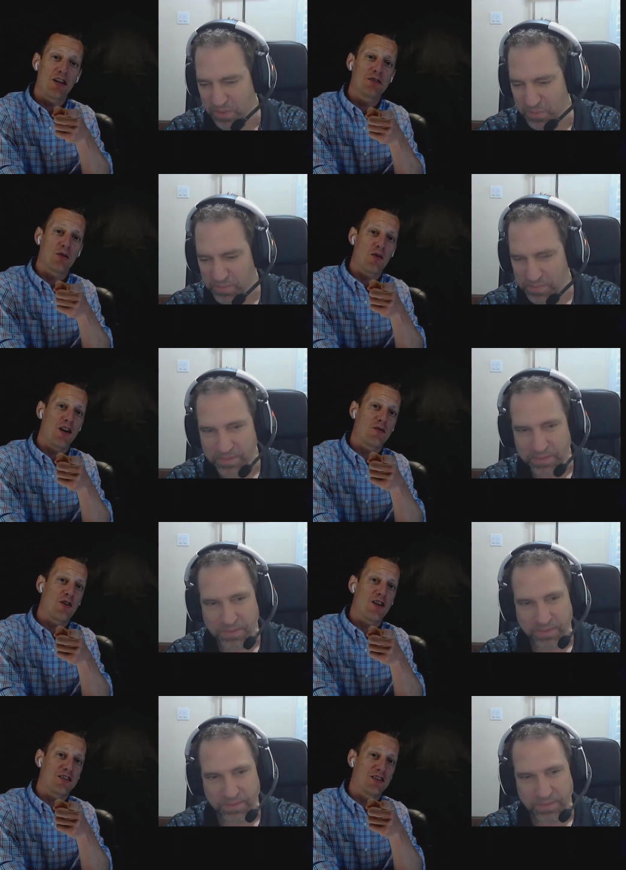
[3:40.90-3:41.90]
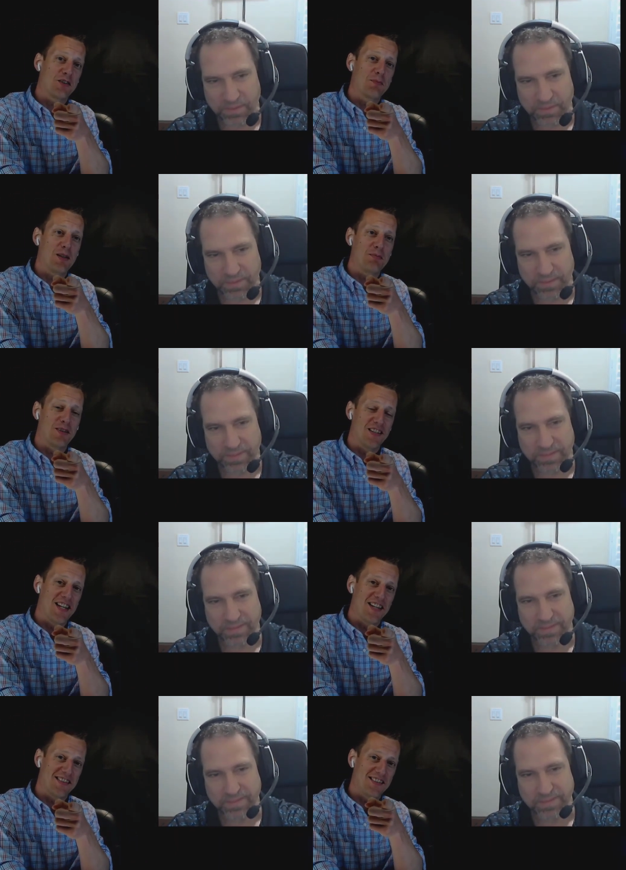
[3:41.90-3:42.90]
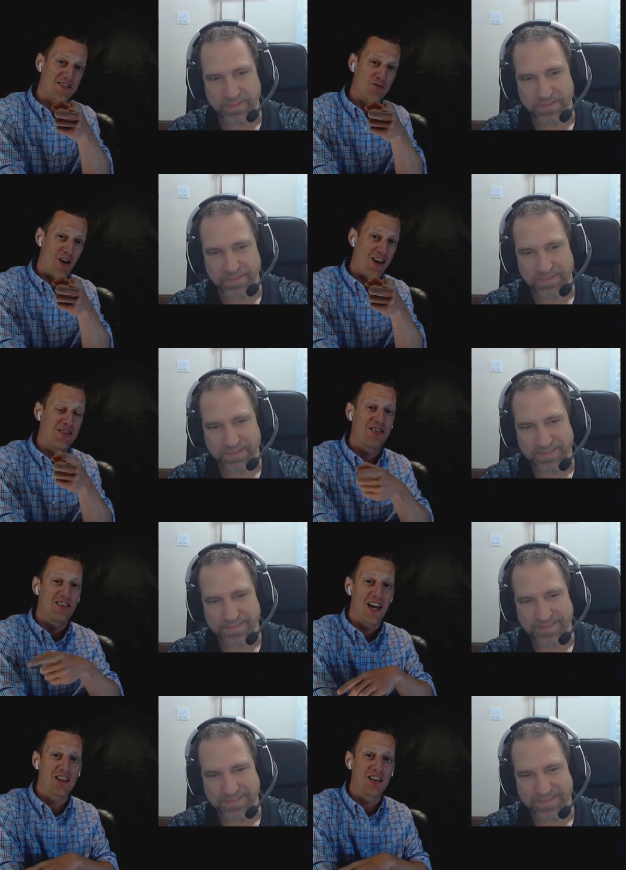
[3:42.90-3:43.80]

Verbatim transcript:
Speaker 1: so, out to Ron Ross and the good people at NIST. Ron, thank